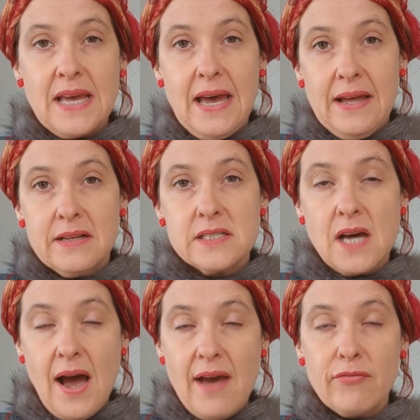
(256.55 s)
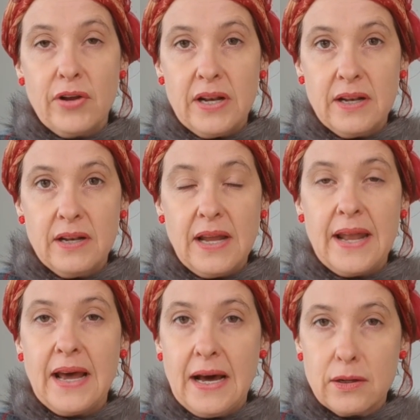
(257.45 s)
And I have written an
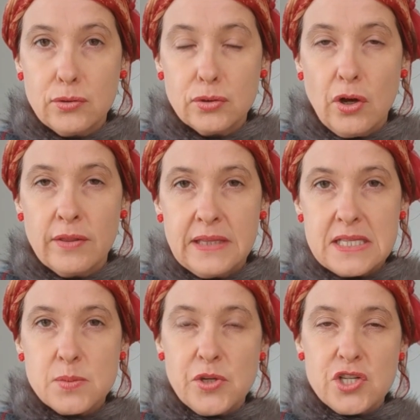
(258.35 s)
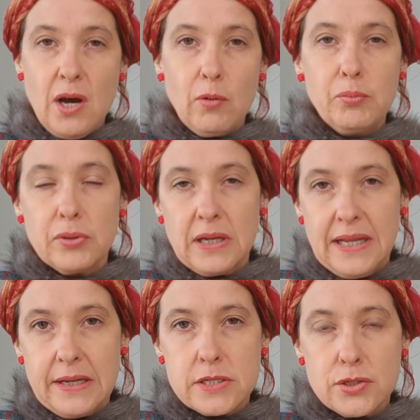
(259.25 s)
article on this, which I will put a
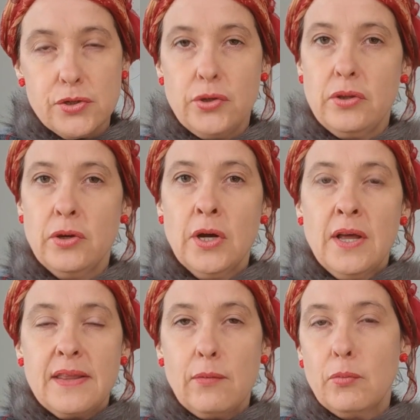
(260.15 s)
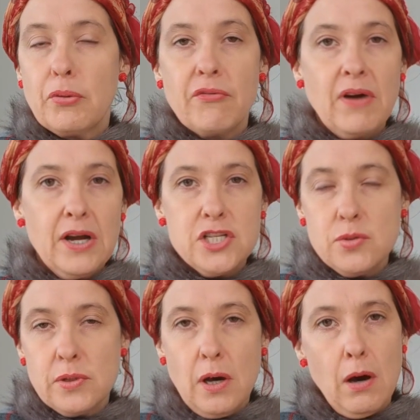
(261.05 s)
link to, that will provide you
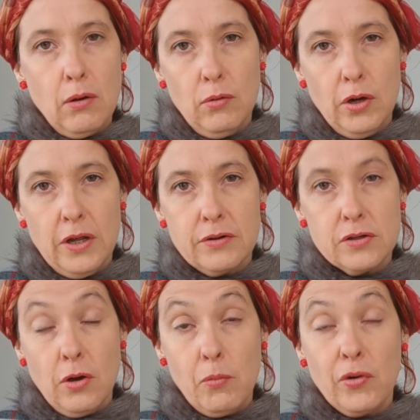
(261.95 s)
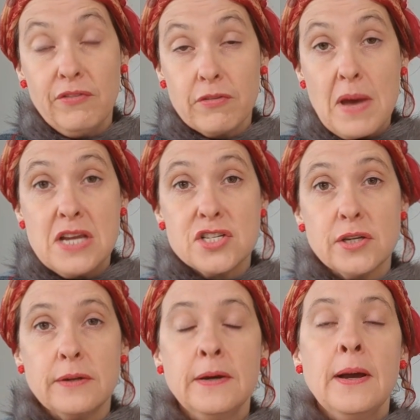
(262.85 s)
with a whole lot more information.